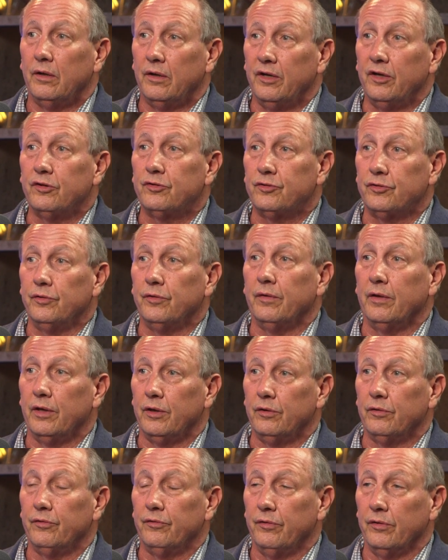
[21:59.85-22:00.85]
issue that
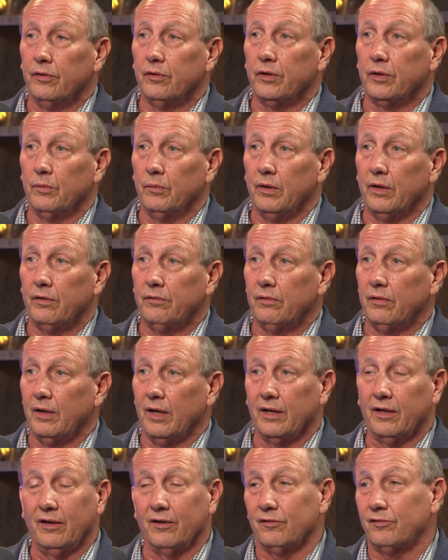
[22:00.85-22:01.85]
you're dealing with. And
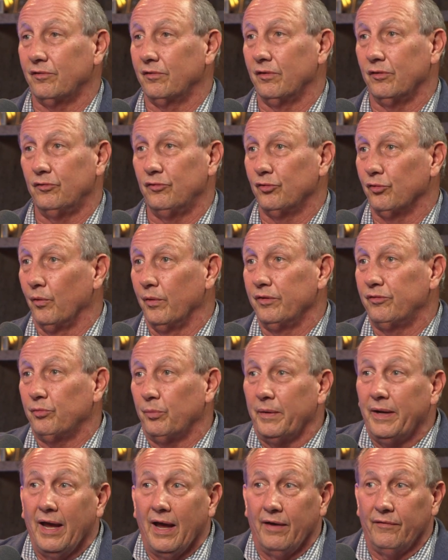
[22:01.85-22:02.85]
I guess the choice
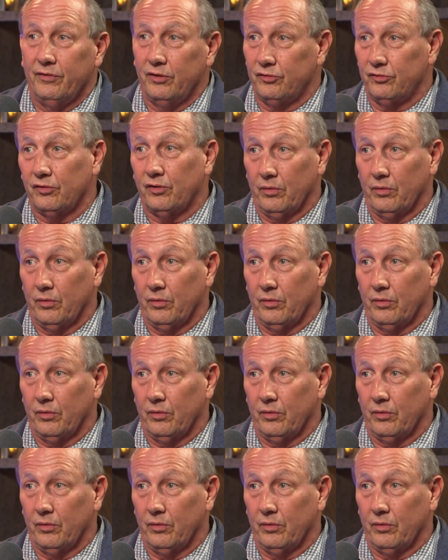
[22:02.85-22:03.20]
we have as a